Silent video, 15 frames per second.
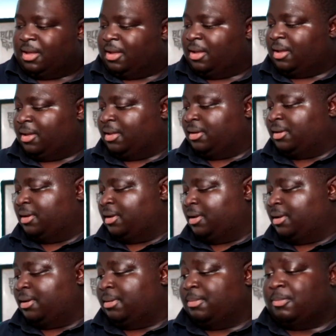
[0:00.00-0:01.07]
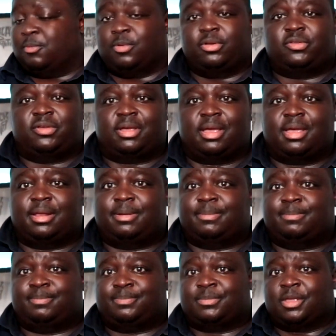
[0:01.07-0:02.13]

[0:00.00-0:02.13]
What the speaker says: And once again,